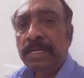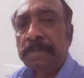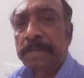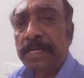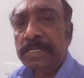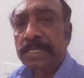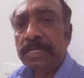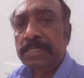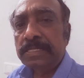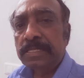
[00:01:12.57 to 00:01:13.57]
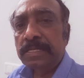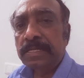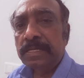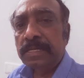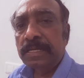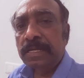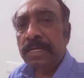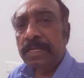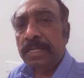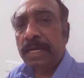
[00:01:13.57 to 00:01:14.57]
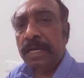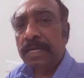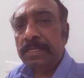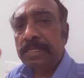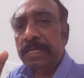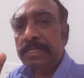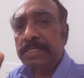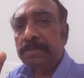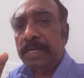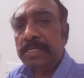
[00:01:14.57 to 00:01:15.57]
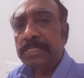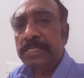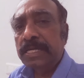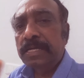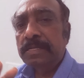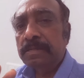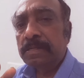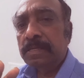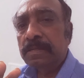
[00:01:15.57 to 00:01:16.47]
difference is the things once seen